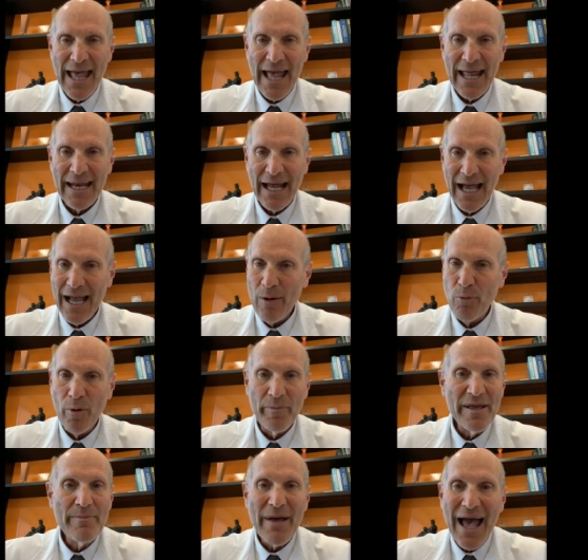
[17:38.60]
and I
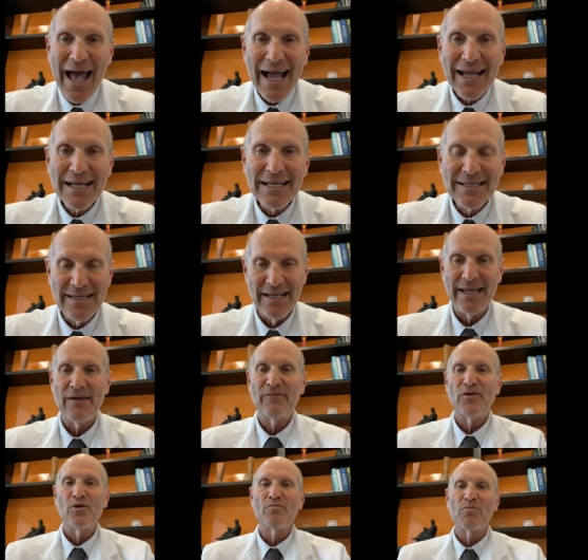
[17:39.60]
will be back to
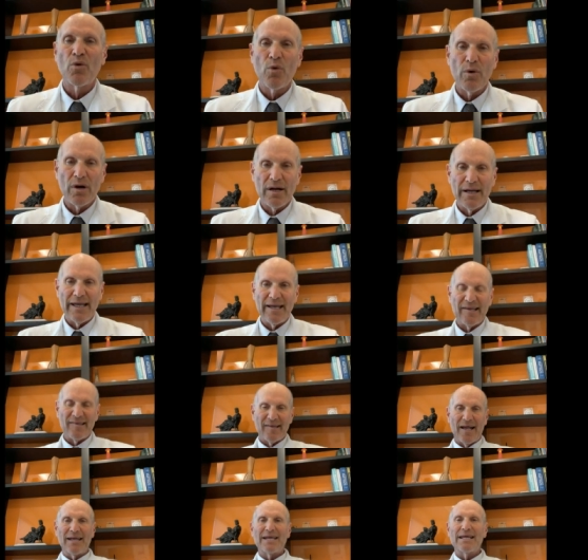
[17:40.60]
give you more
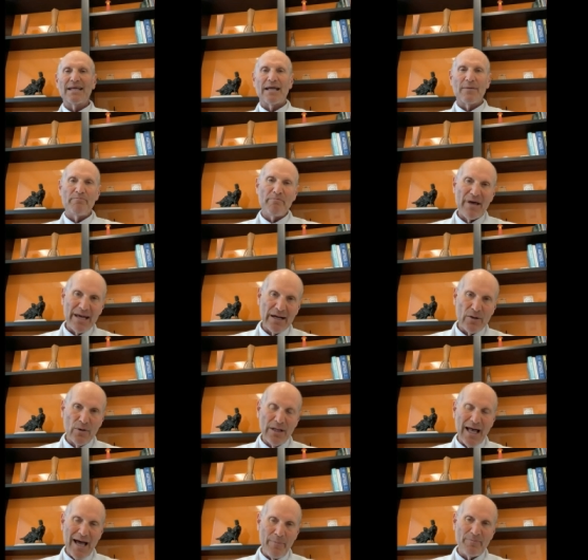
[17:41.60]
exciting
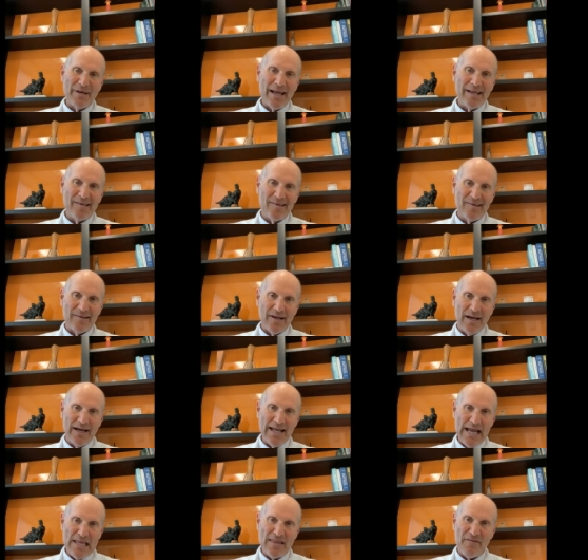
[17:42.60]
medical updates
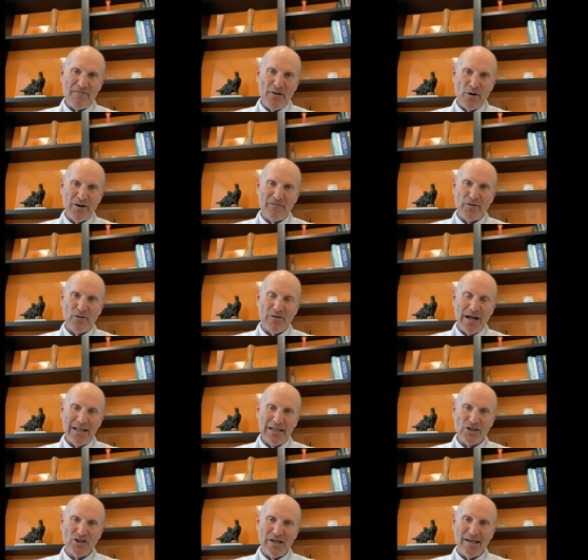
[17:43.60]
uh, in the field of
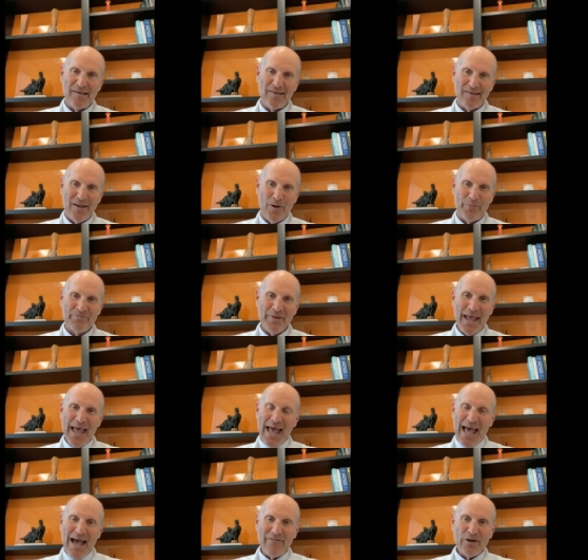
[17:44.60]
neurology. So
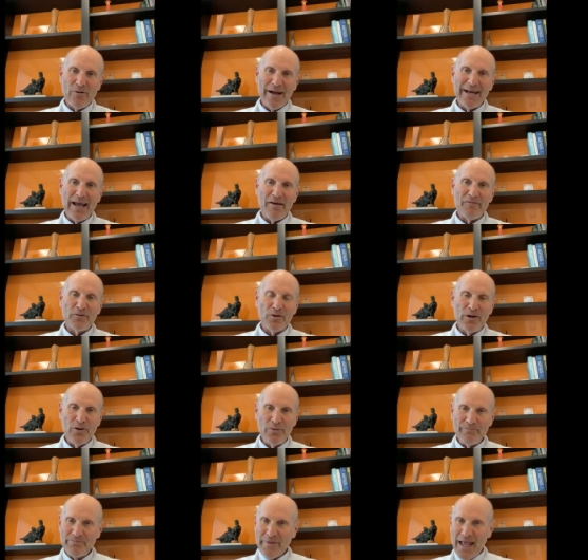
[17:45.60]
have a great
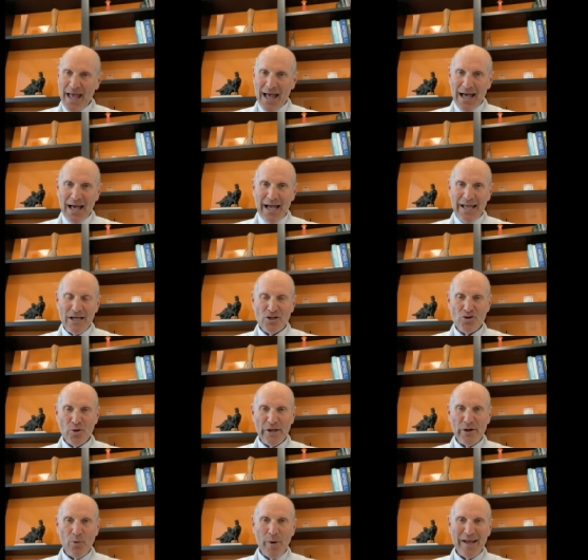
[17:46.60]
afternoon. Uh,
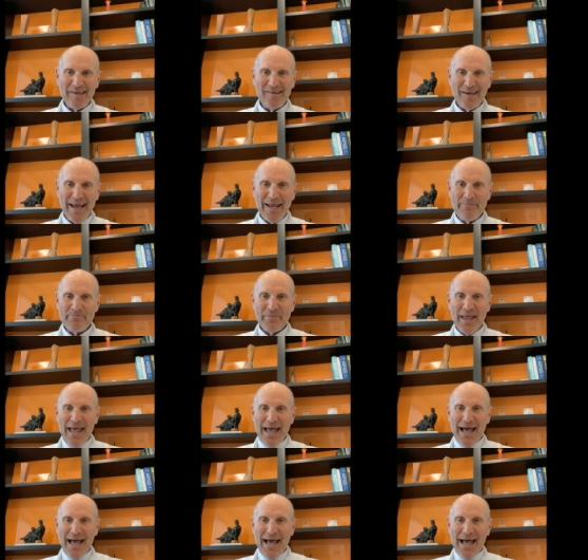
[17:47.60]
enjoy your Wednesday.